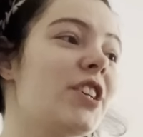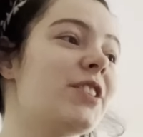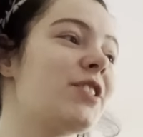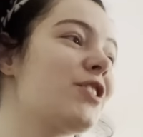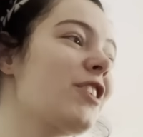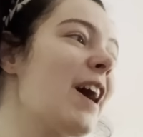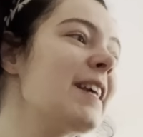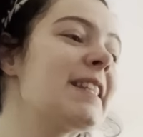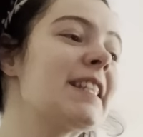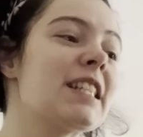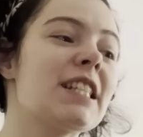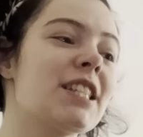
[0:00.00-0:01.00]
is
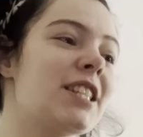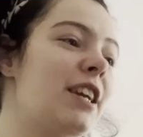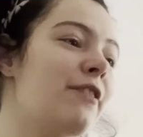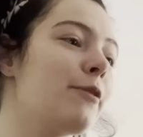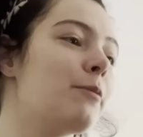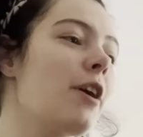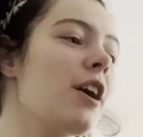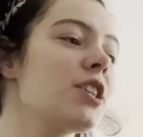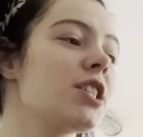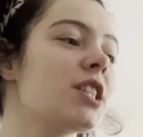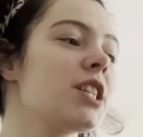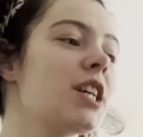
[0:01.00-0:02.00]
dressed, teeth are
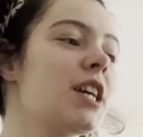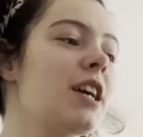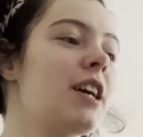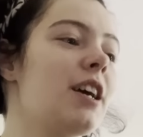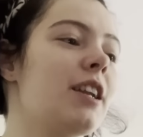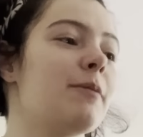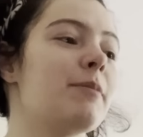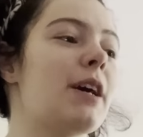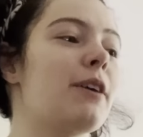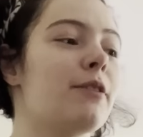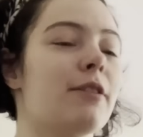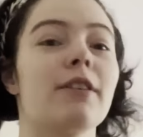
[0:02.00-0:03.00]
brushed, and
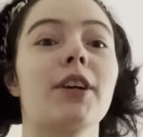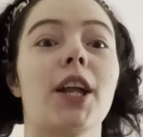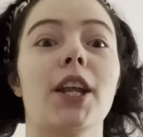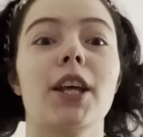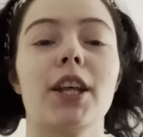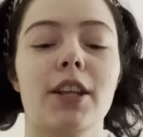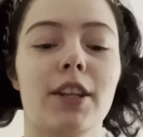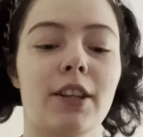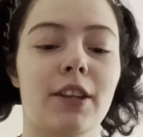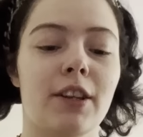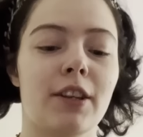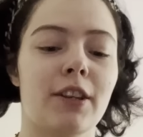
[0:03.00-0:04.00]
now I'm gonna
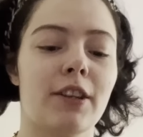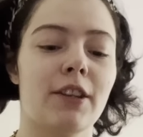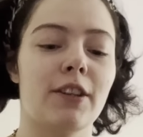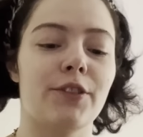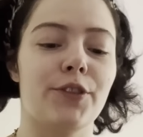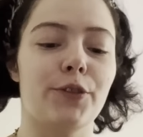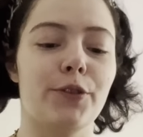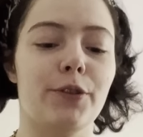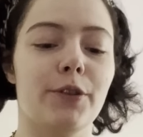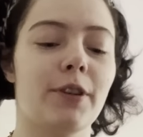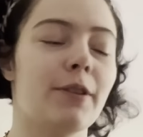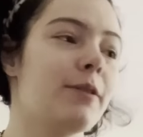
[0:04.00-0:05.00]
do
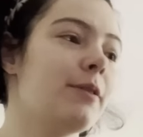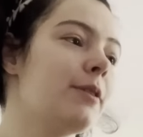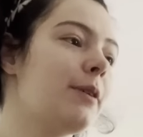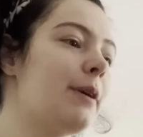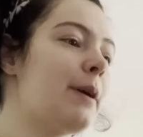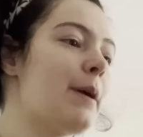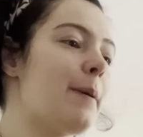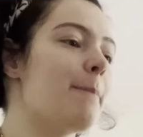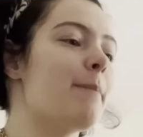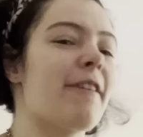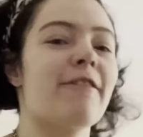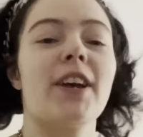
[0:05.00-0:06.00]

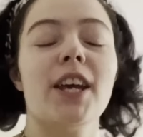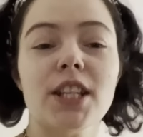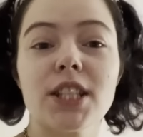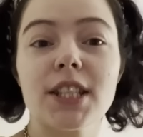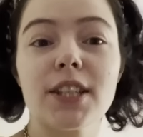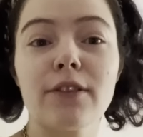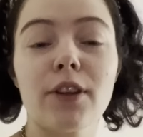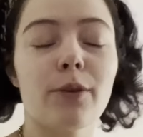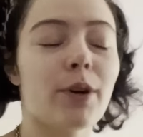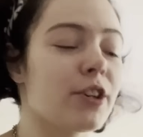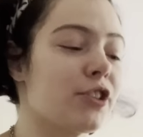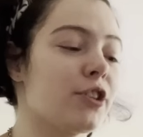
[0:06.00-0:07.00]
my face for the
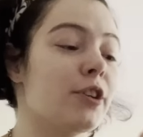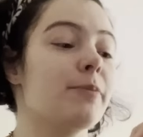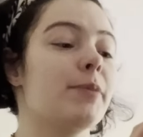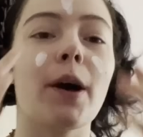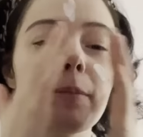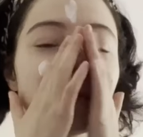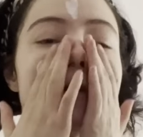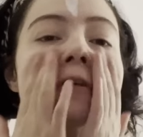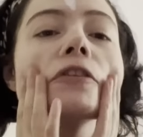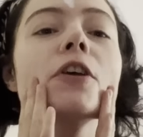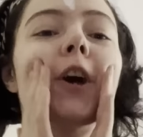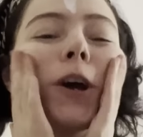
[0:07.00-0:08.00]
workshop.
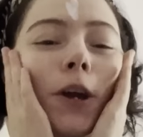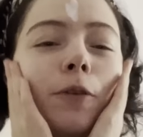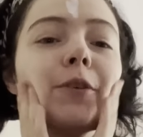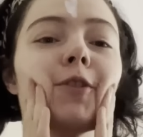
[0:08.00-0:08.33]
Yesterday was